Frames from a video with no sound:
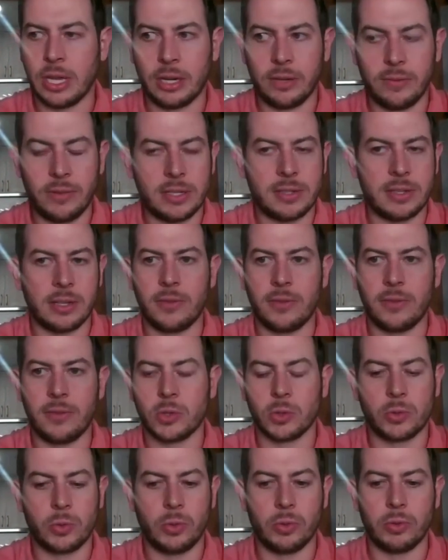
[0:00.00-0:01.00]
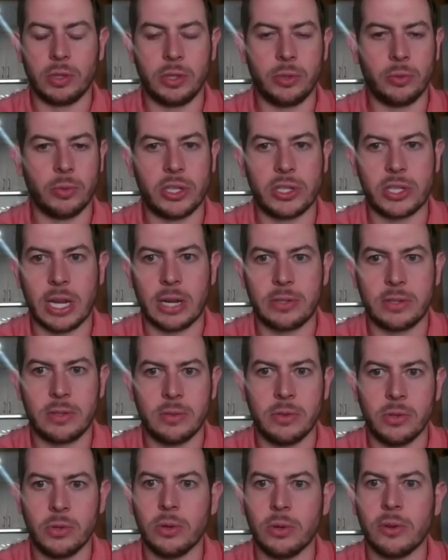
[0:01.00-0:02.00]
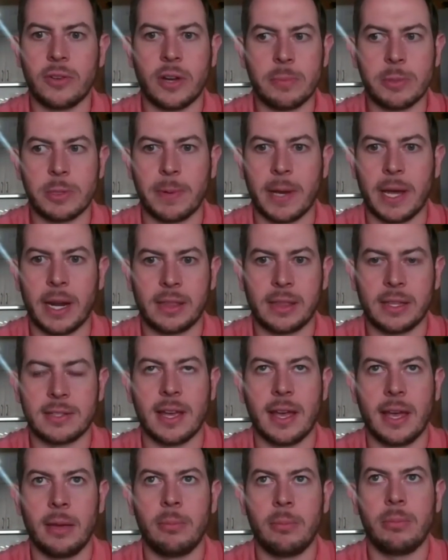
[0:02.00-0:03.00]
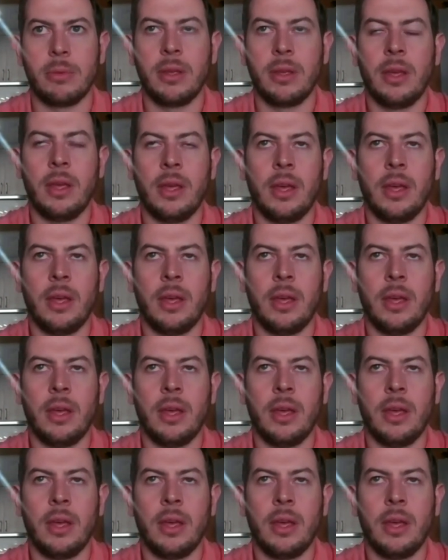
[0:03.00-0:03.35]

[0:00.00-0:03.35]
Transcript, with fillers: None of these individuals we really reached out to knew of HubSpot at the time,